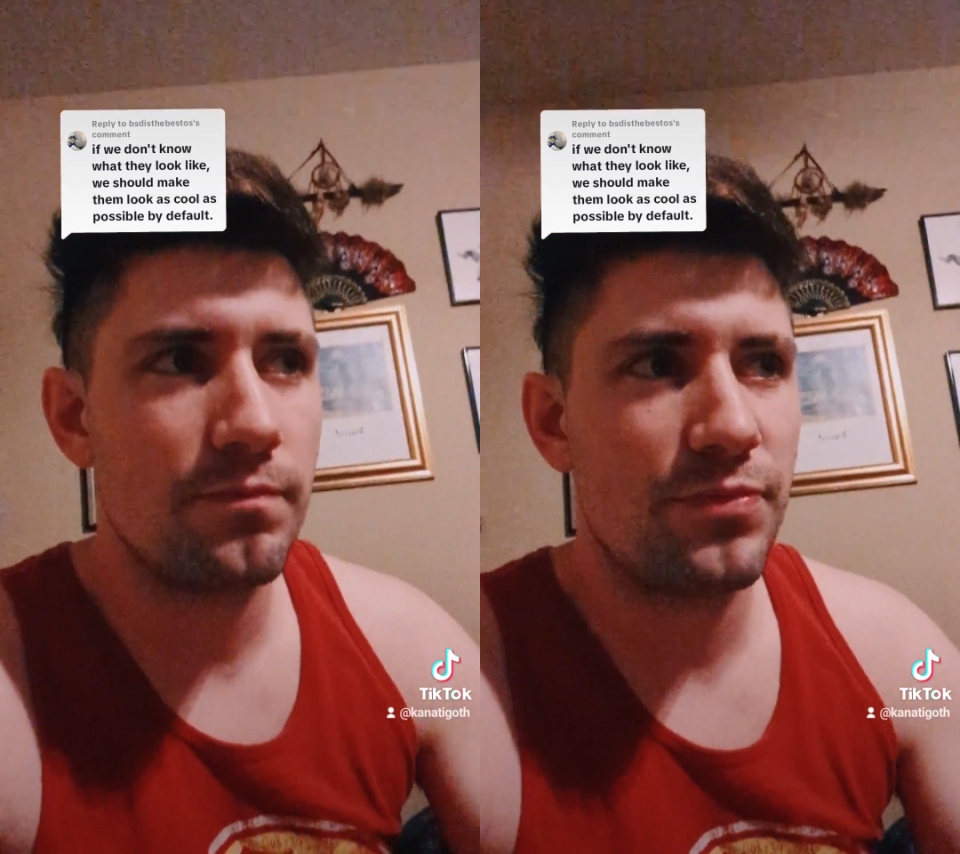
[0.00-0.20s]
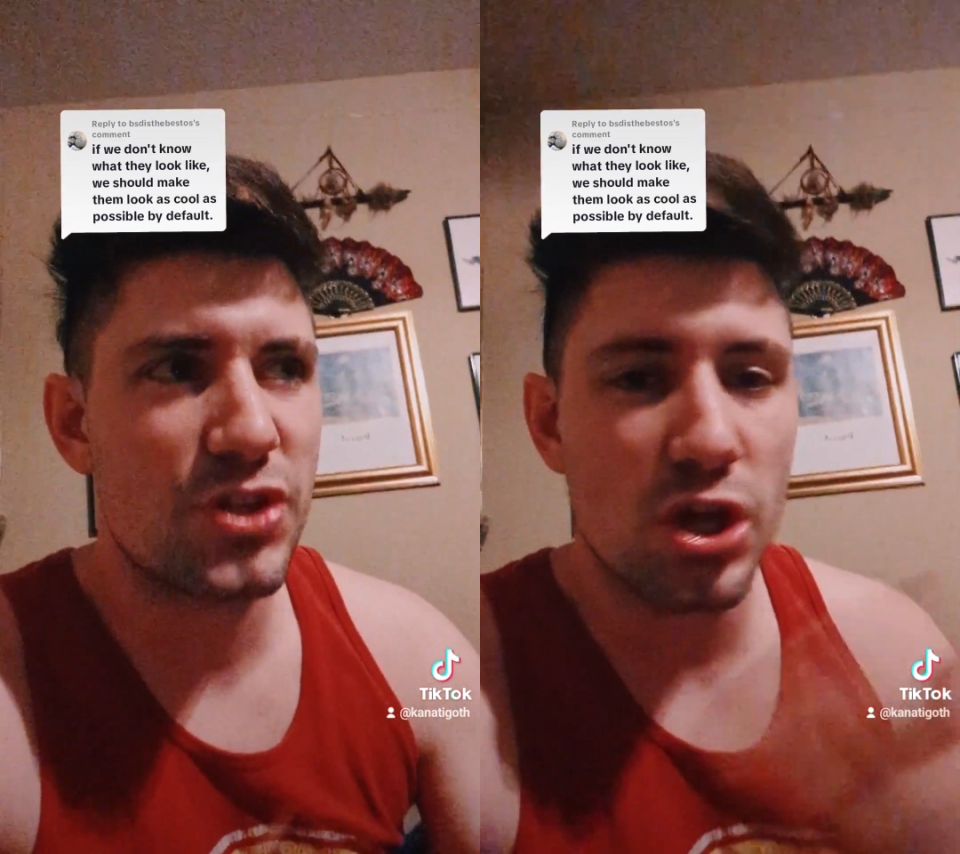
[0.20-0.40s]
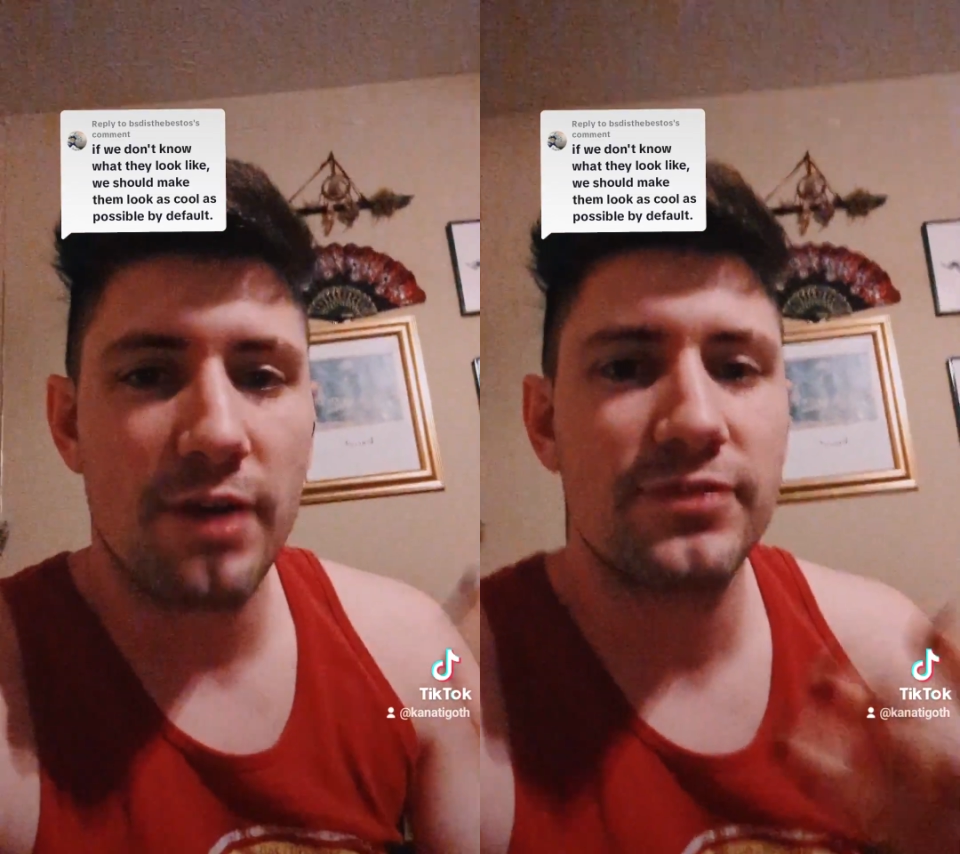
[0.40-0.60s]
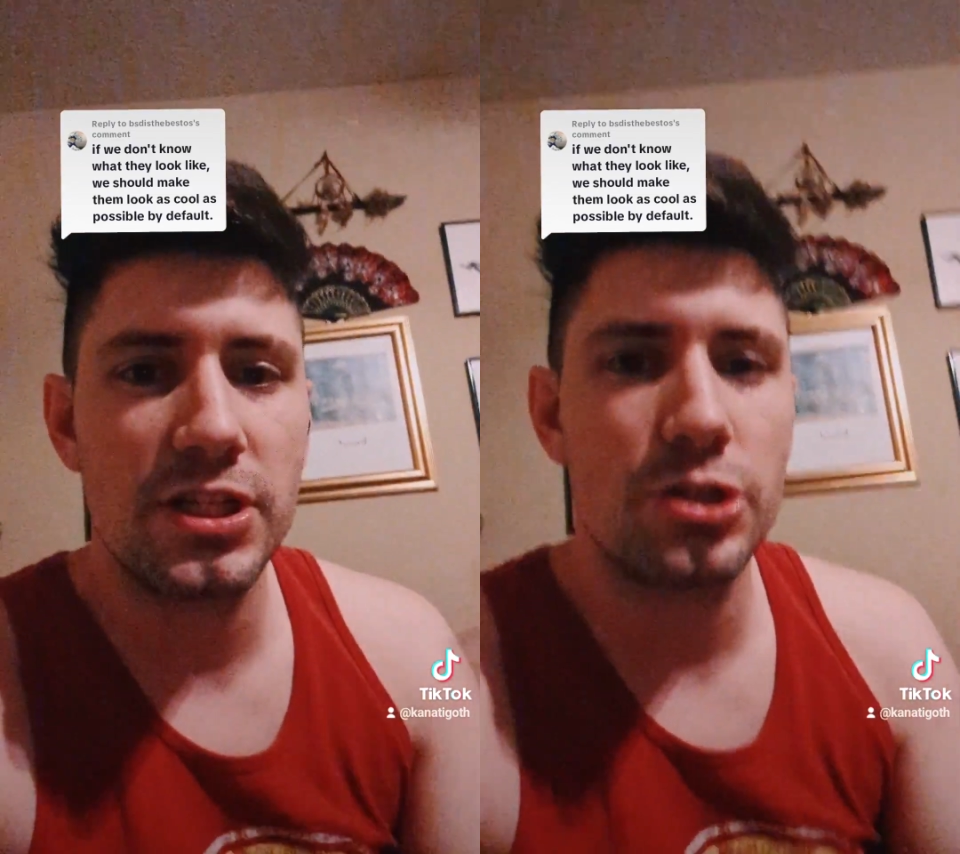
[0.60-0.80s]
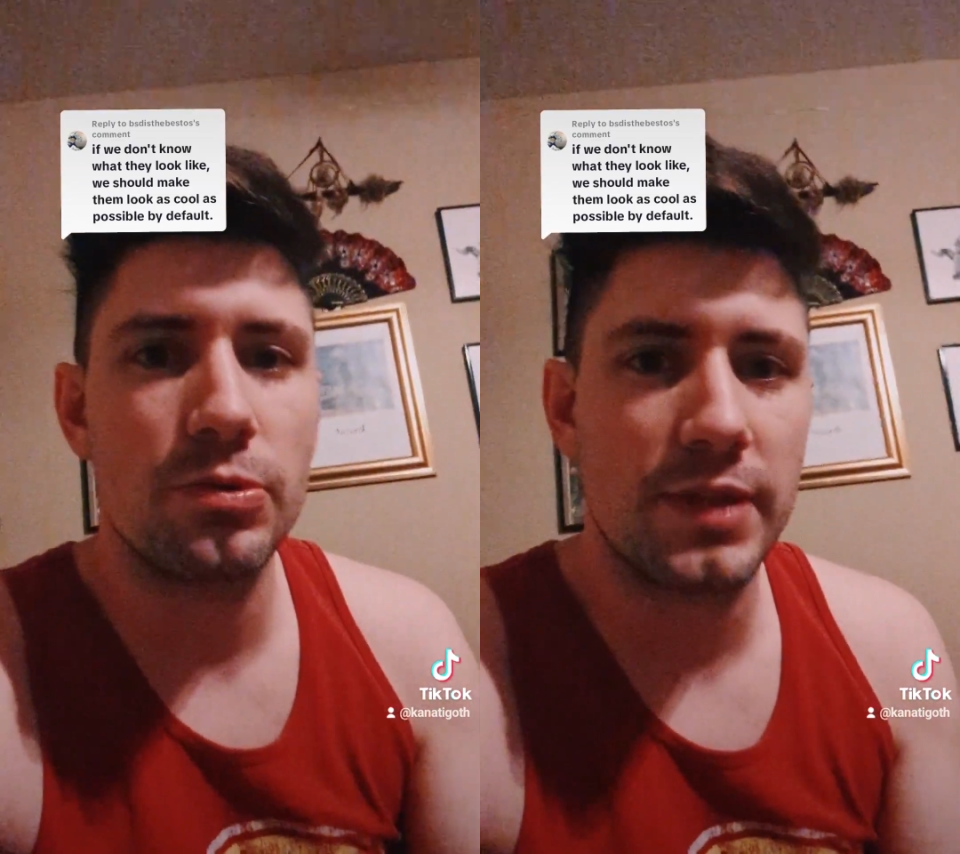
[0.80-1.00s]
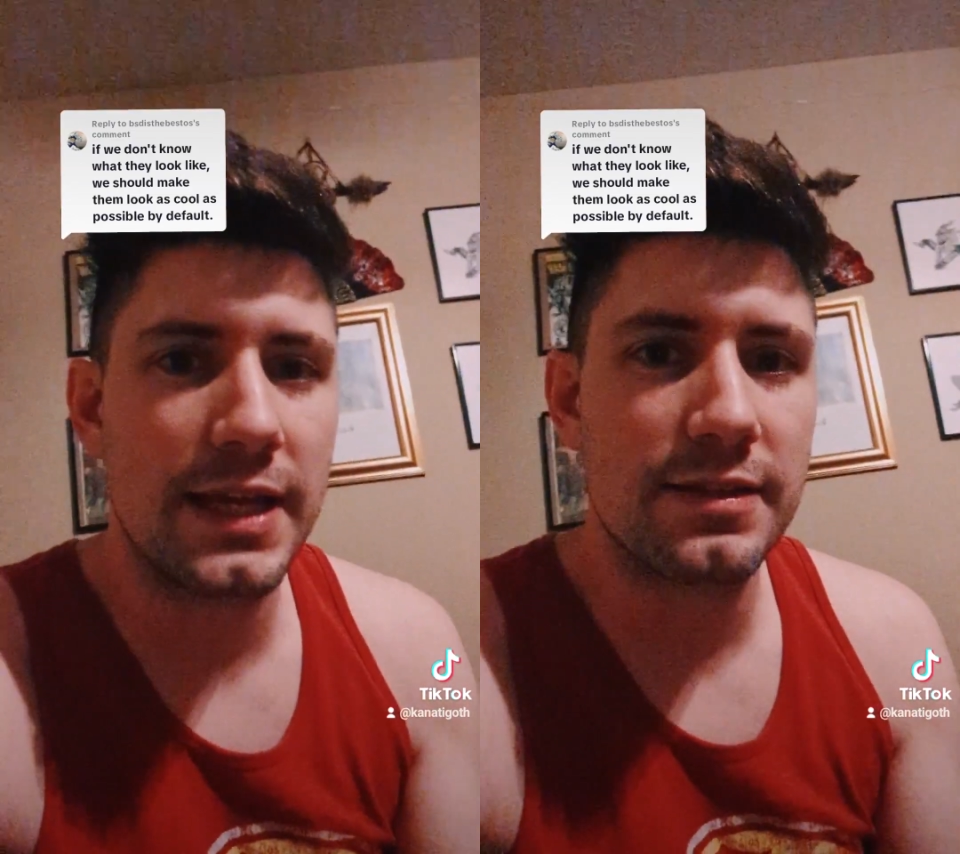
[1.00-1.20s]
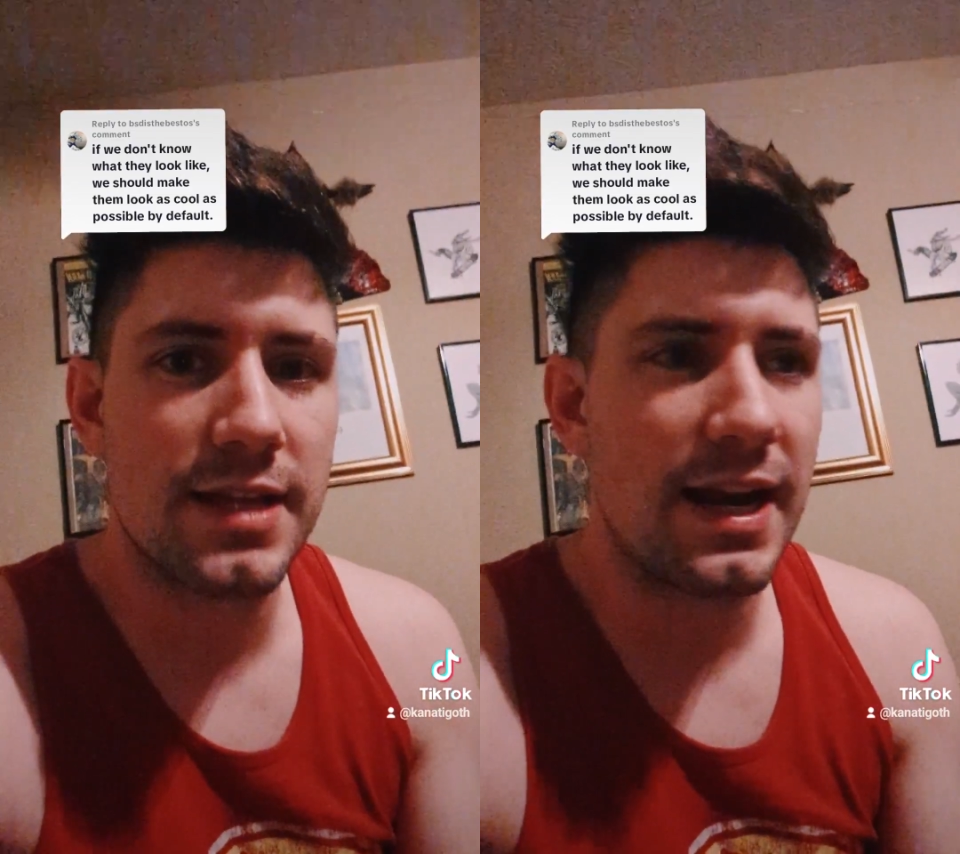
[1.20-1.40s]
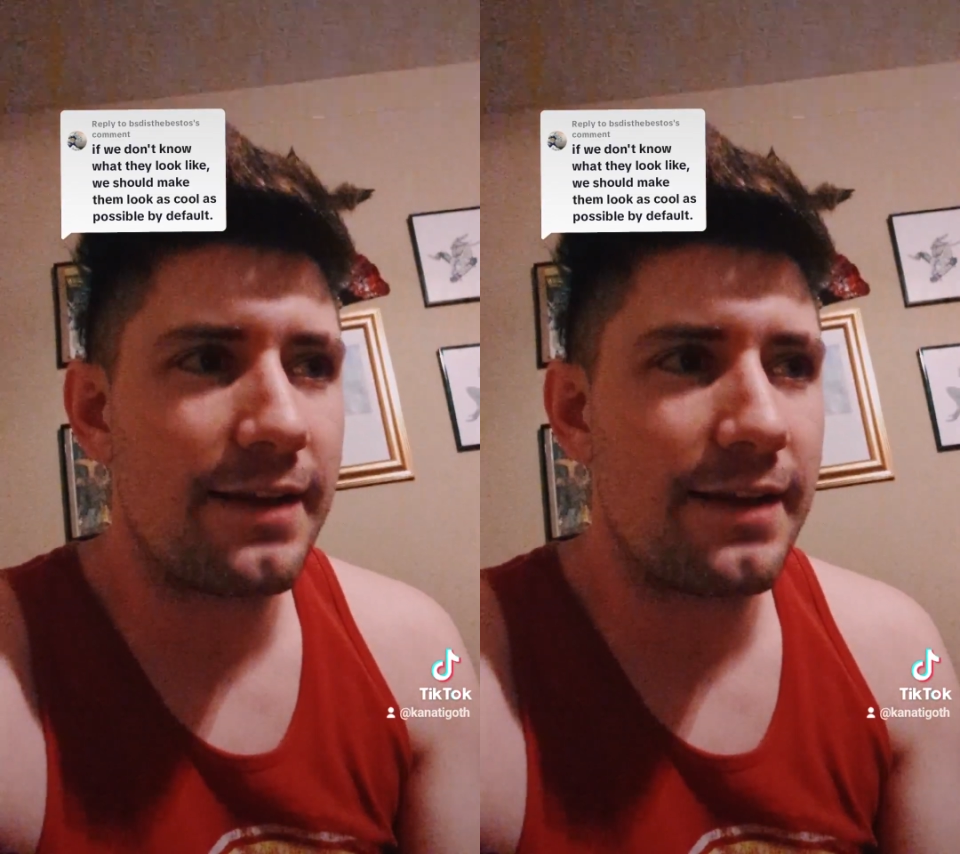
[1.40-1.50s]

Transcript: soft tissue things that